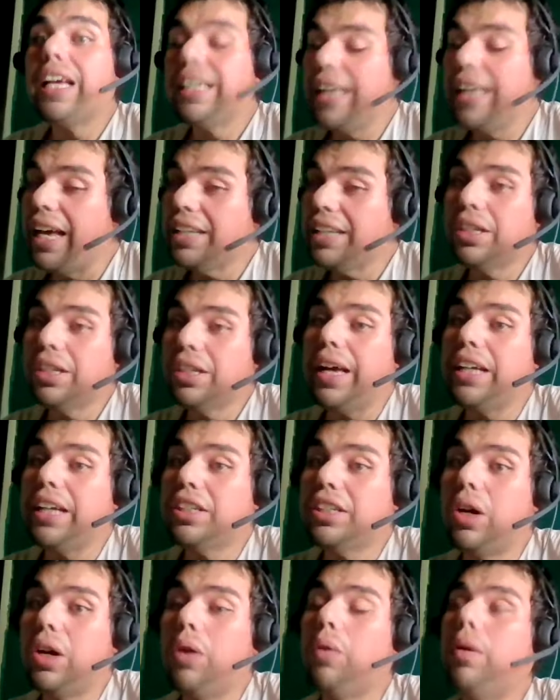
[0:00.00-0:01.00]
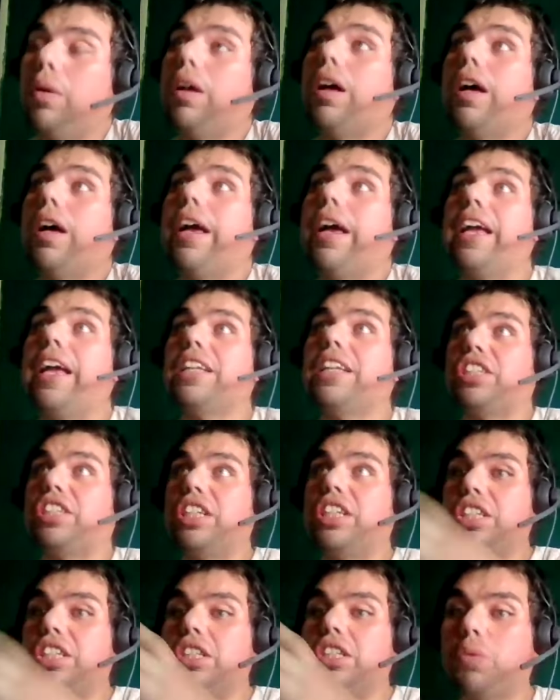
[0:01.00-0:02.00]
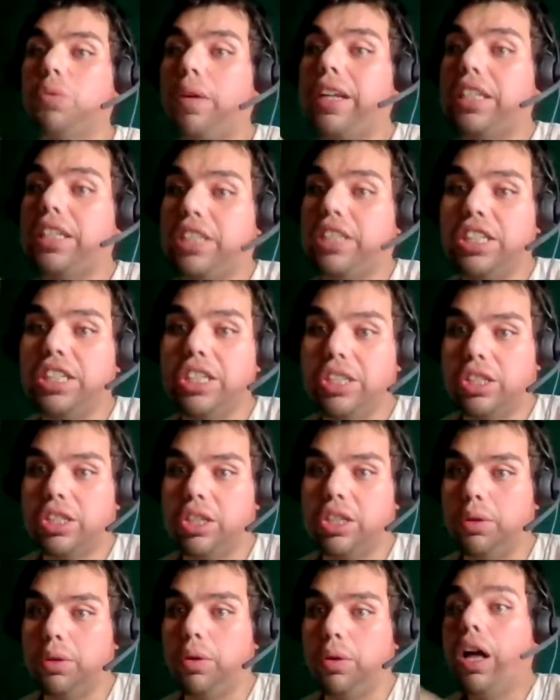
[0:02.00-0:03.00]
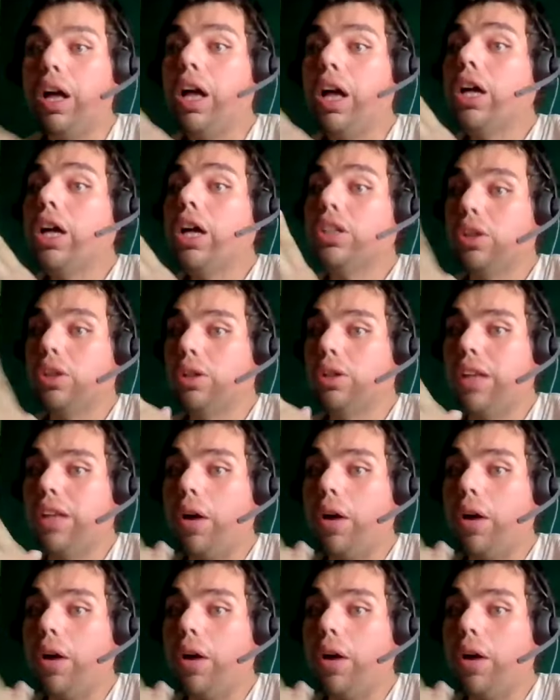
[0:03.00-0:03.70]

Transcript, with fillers: Yes. Okay. So in seasons one and season two, you'll